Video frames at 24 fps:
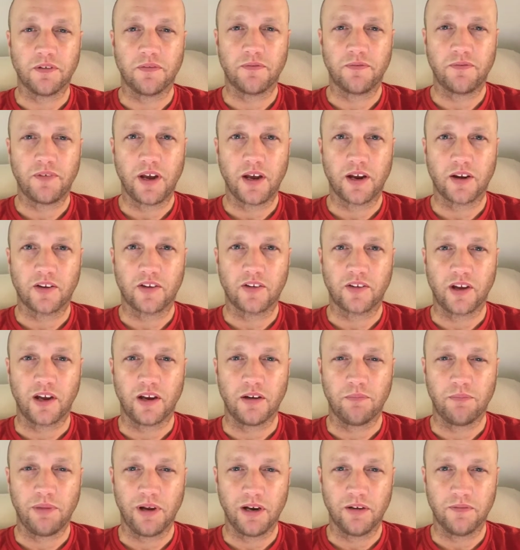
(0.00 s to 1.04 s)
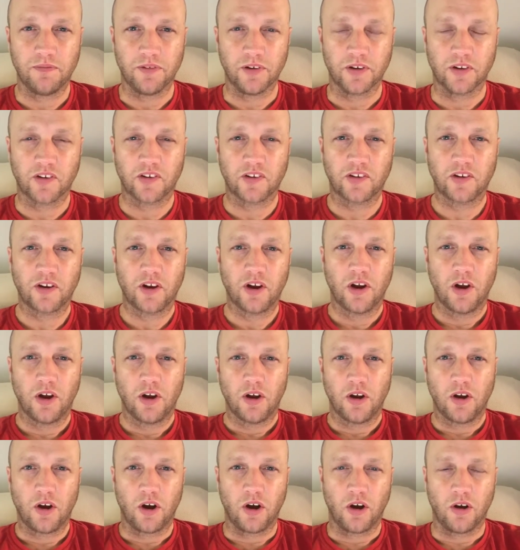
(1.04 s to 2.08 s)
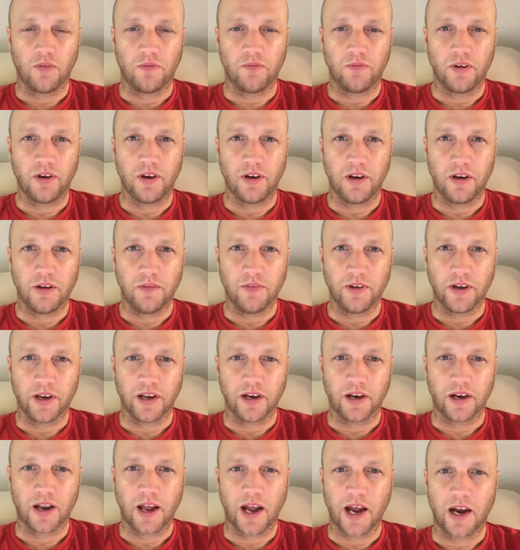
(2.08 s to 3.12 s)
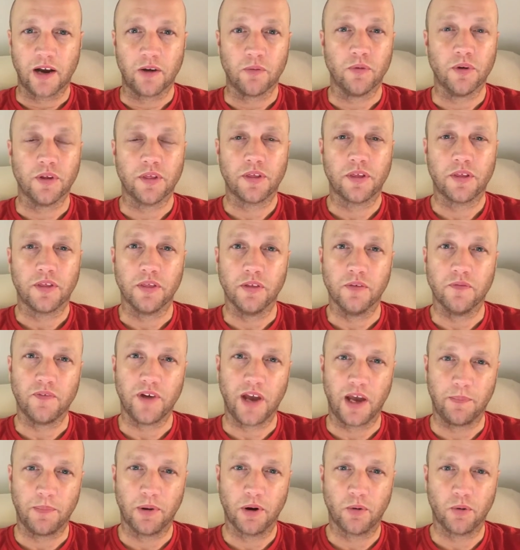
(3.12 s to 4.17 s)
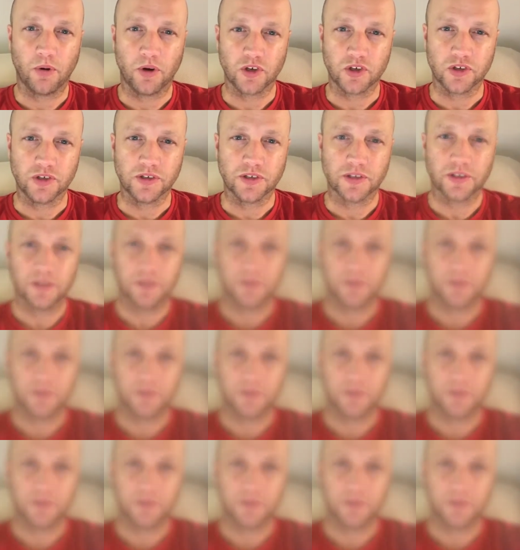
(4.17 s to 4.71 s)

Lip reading: effects and benefits of living in line with the FAB Quotient.